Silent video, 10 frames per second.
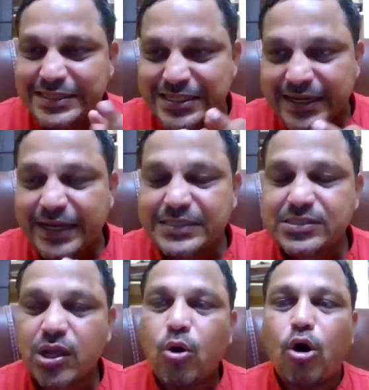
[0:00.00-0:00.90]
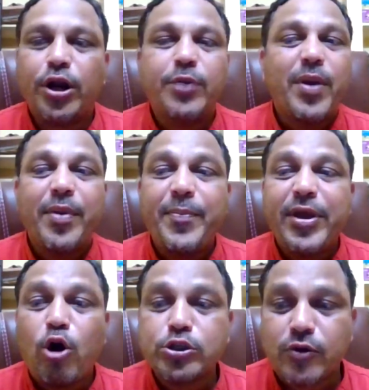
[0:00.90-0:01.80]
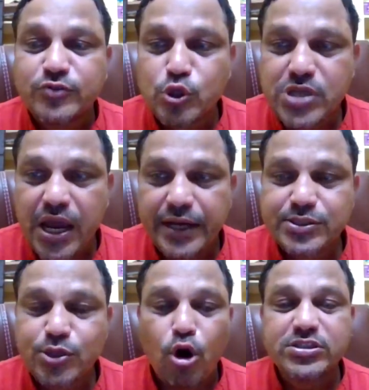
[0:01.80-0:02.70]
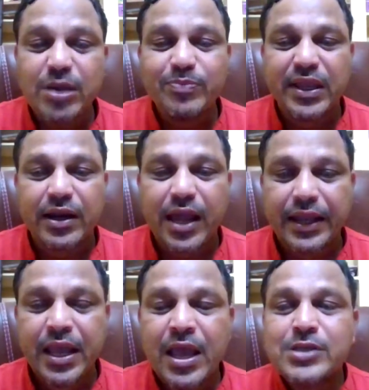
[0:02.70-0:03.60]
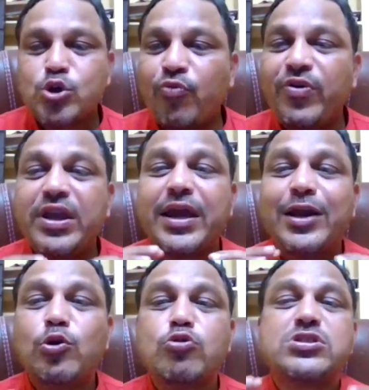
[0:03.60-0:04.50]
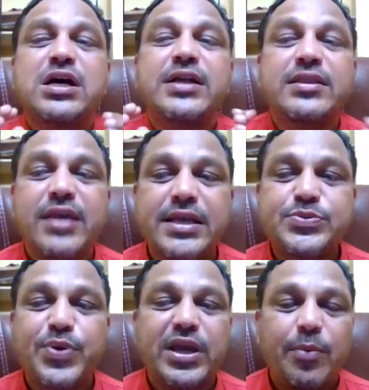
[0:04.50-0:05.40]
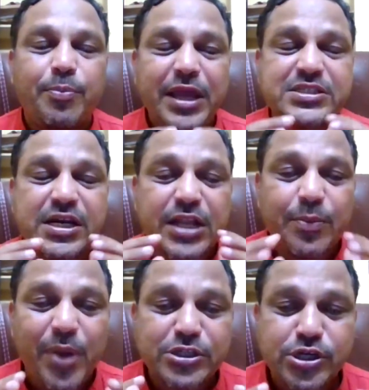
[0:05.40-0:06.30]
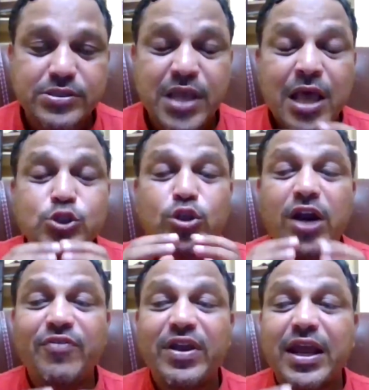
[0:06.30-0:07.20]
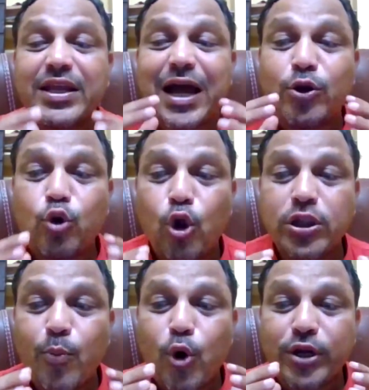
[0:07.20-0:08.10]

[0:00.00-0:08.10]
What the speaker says: accidents, or it may be because of suicides or something like. So we can do certain things. We can take certain measures so that we can control the